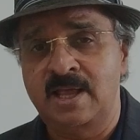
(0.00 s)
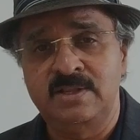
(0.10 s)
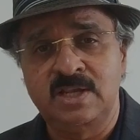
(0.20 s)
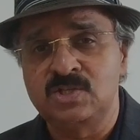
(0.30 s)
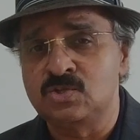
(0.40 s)

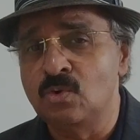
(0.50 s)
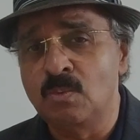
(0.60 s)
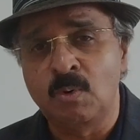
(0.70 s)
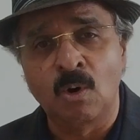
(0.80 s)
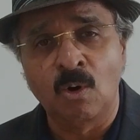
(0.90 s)
and there is
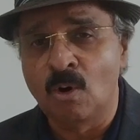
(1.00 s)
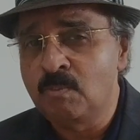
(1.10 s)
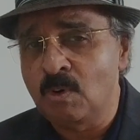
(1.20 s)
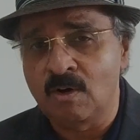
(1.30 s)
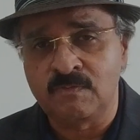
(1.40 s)
no
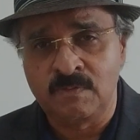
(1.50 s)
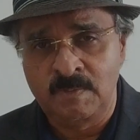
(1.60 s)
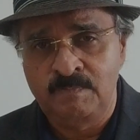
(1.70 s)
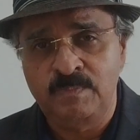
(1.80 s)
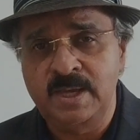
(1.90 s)
hope of
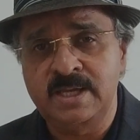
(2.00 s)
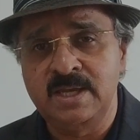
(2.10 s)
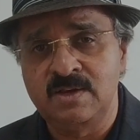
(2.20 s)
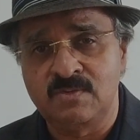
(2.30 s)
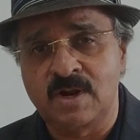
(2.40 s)

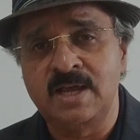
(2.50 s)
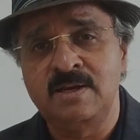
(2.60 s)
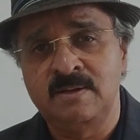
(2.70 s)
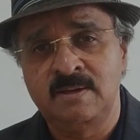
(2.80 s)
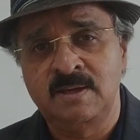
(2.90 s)
making it
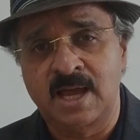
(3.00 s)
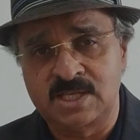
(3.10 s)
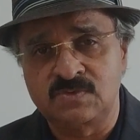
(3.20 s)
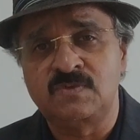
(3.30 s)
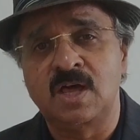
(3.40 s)
right
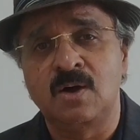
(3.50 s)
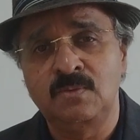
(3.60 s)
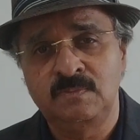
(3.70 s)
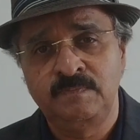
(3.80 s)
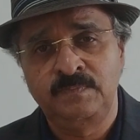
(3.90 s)
as of now,